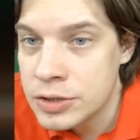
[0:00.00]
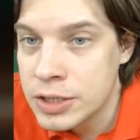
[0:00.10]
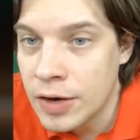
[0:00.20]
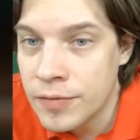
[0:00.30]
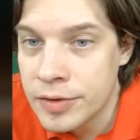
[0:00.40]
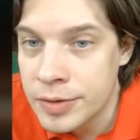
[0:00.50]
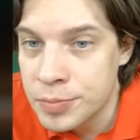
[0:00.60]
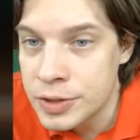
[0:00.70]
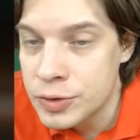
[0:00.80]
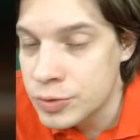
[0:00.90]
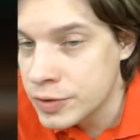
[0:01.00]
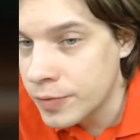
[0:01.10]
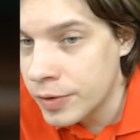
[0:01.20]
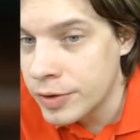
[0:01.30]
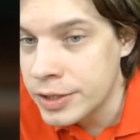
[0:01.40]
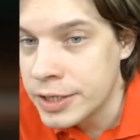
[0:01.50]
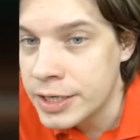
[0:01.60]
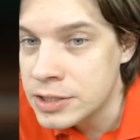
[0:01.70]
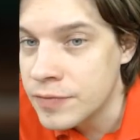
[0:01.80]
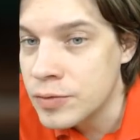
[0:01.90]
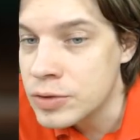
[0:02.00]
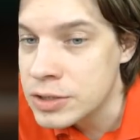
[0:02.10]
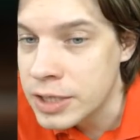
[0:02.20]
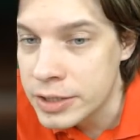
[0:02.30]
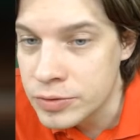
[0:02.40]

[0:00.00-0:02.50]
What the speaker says: cover the b2 square in case if you decide